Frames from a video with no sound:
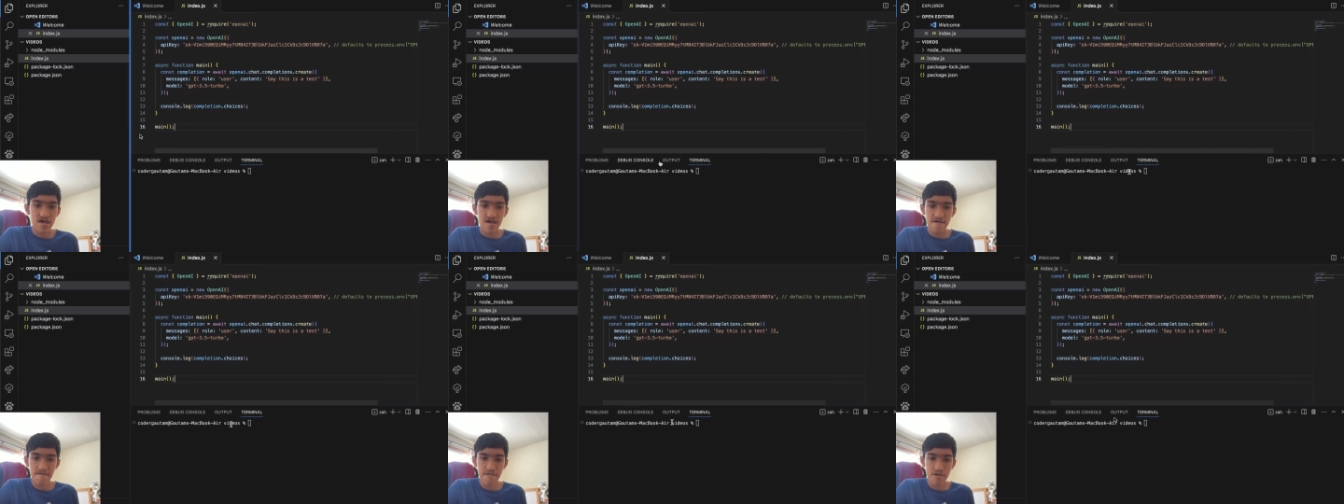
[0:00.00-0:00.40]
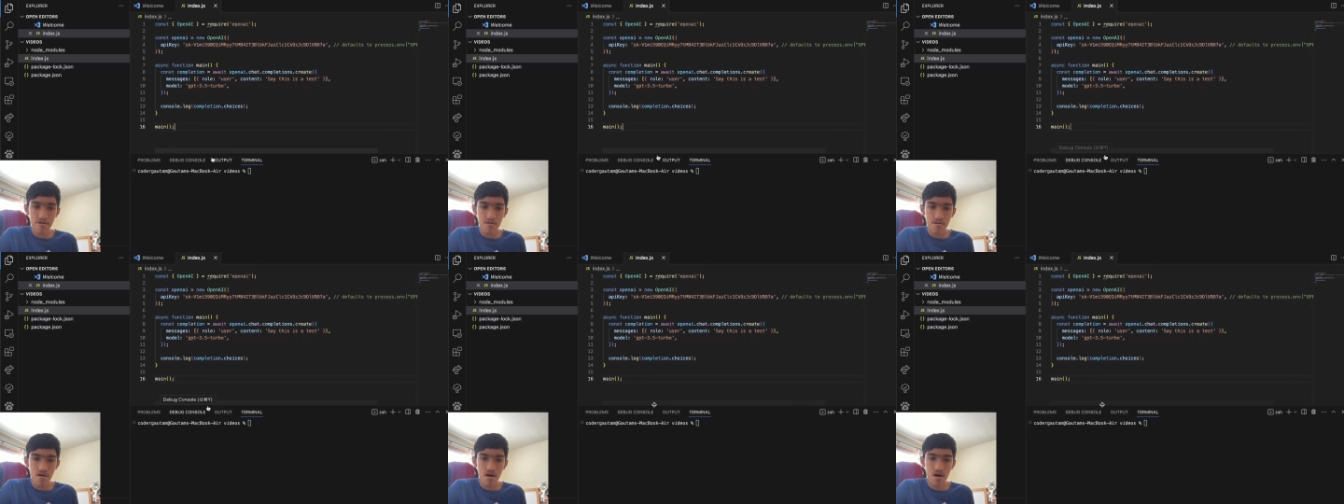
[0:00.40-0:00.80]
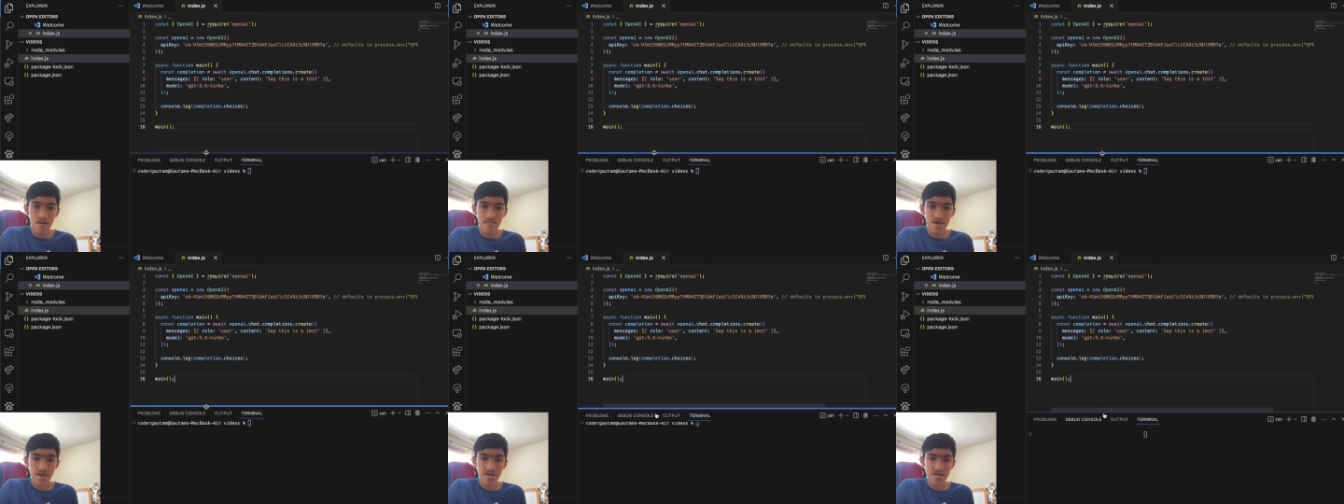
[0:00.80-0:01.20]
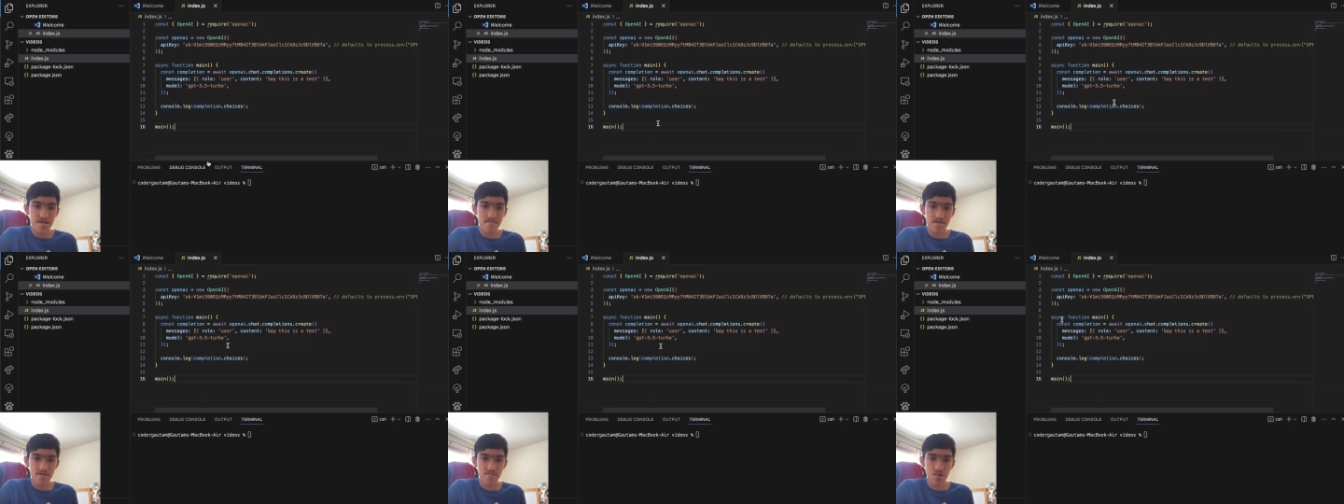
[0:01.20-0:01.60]
if you, um, here's
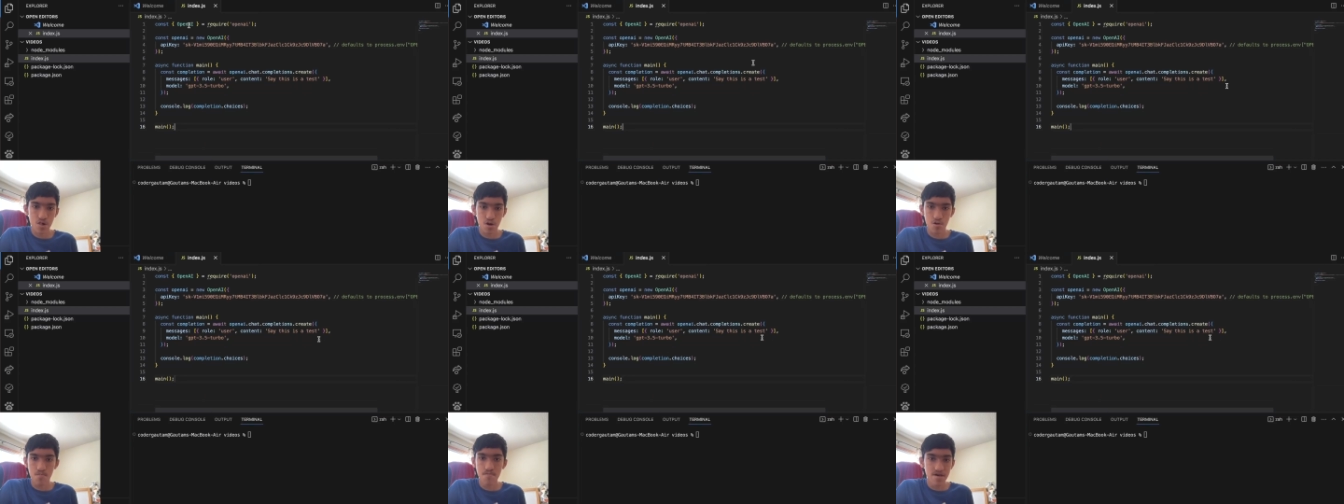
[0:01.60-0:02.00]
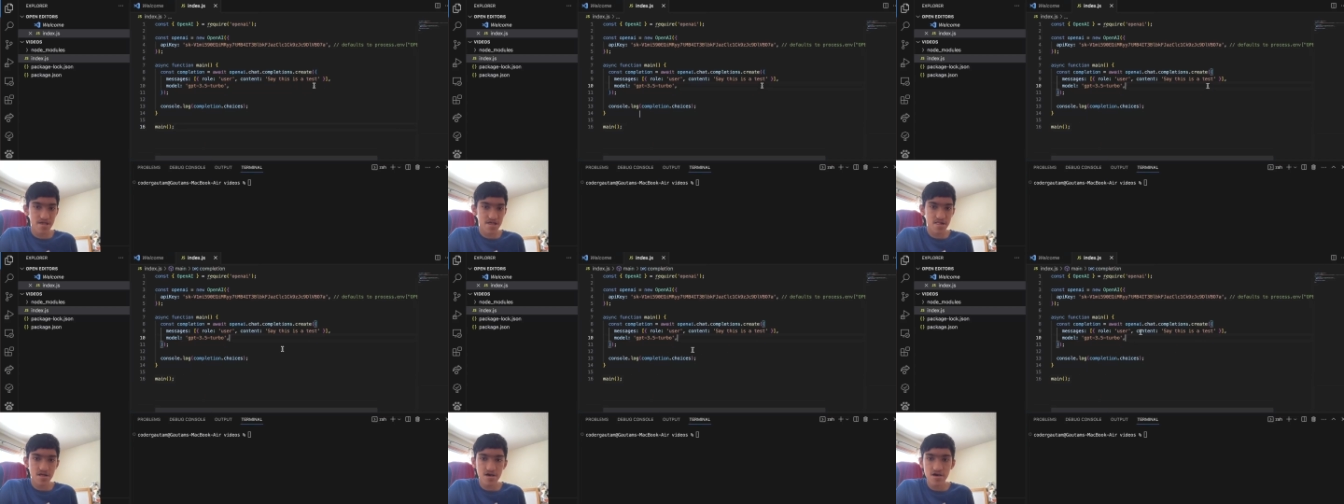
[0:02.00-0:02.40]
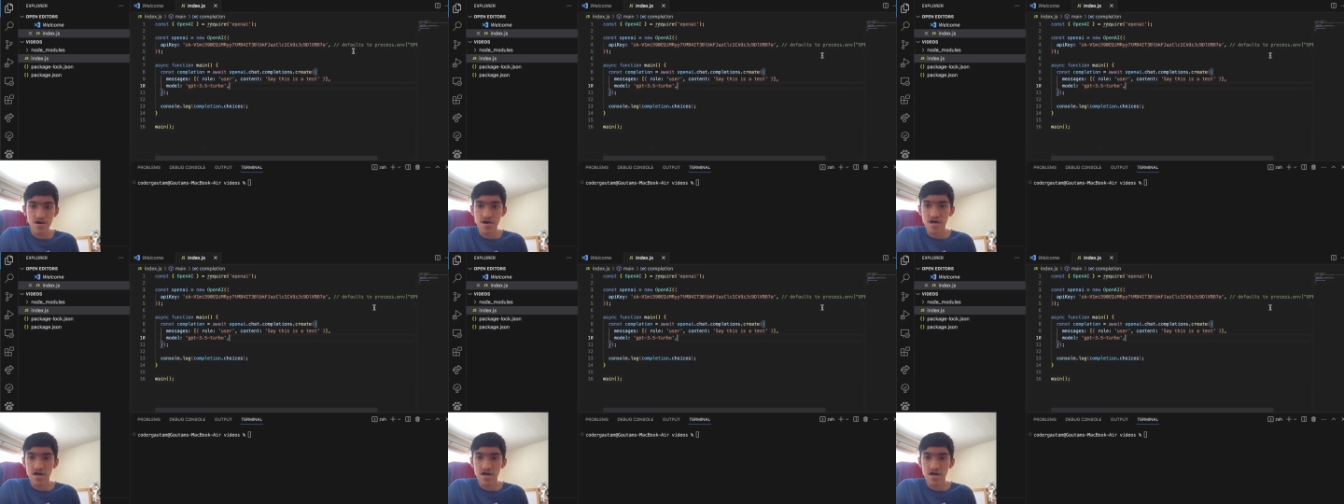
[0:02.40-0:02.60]
some simple code, basically,